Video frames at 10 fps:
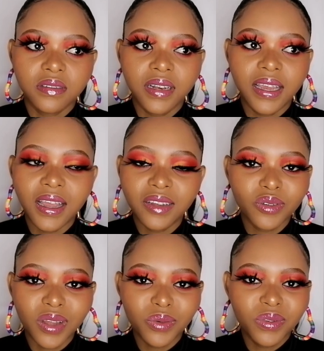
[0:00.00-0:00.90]
like, I,
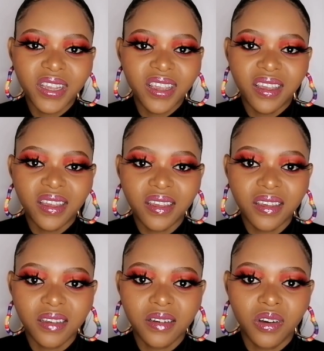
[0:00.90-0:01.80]
I don't care,
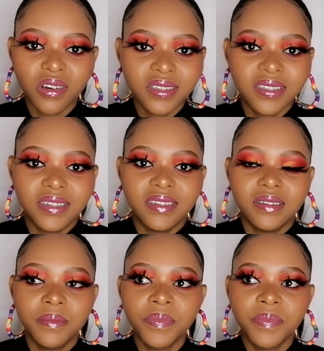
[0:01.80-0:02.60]
honestly.